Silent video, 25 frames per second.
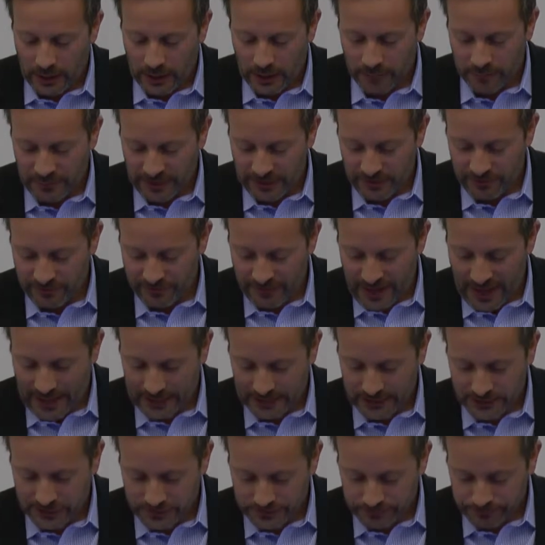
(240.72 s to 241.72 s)
In
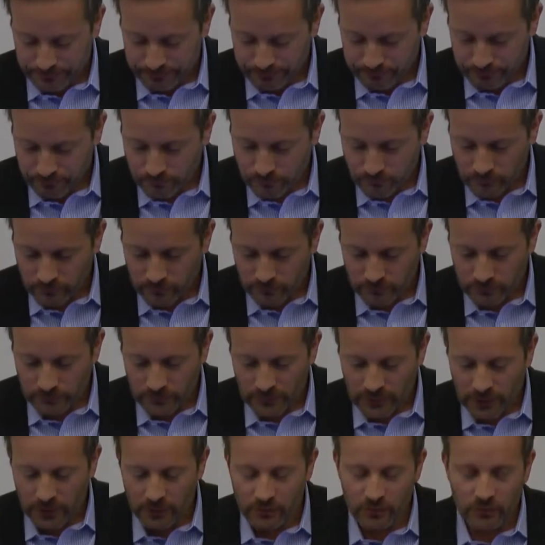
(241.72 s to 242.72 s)
fact,
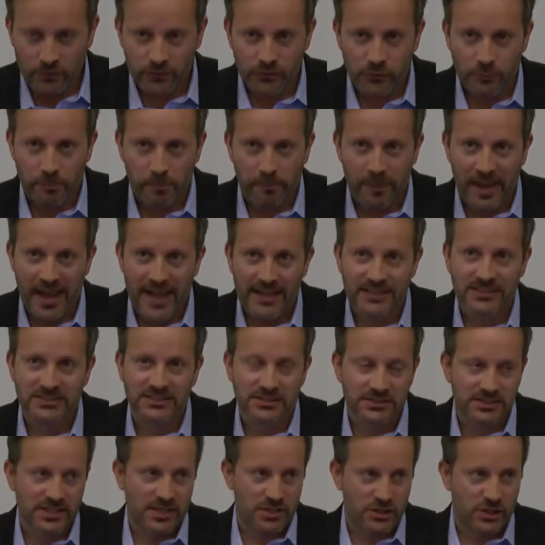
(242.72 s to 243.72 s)
banks
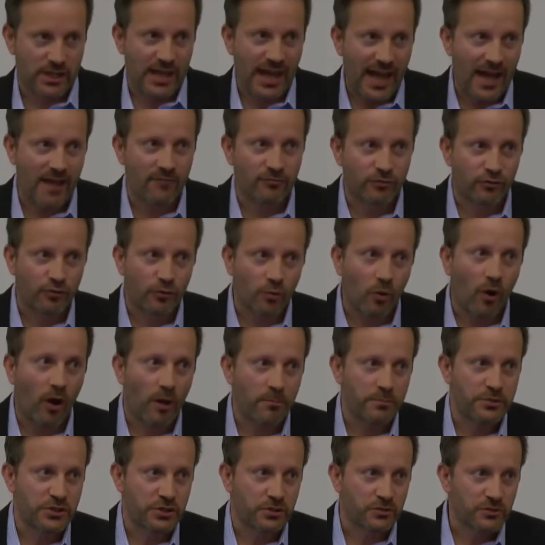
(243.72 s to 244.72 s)
essentially have two
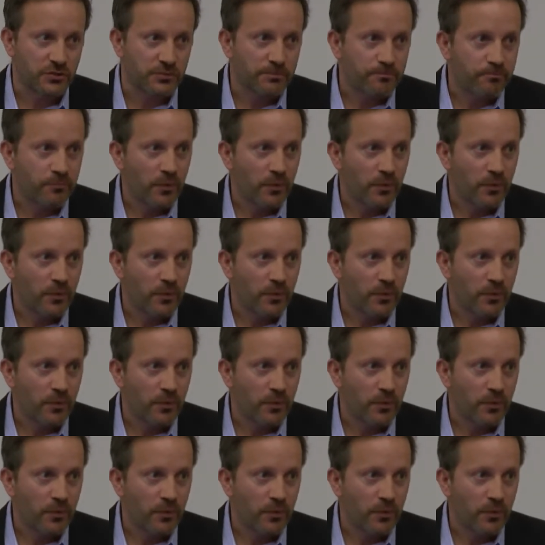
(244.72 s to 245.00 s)
options.